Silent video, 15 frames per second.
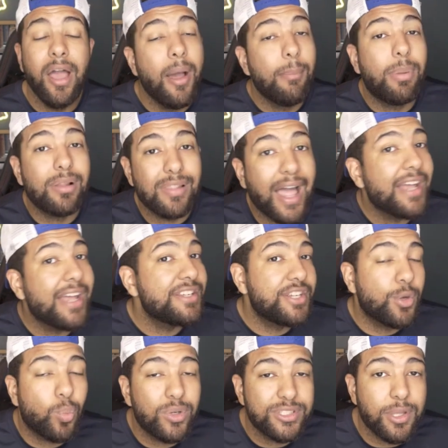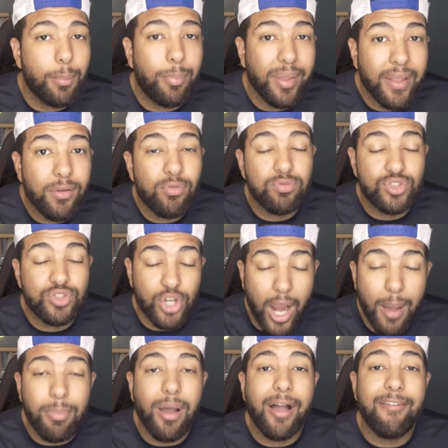but last year was a big
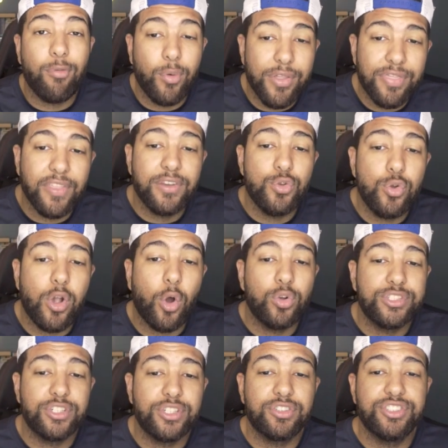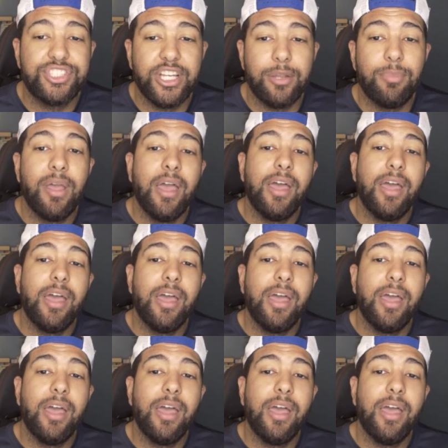drop-off with the new coaching regime.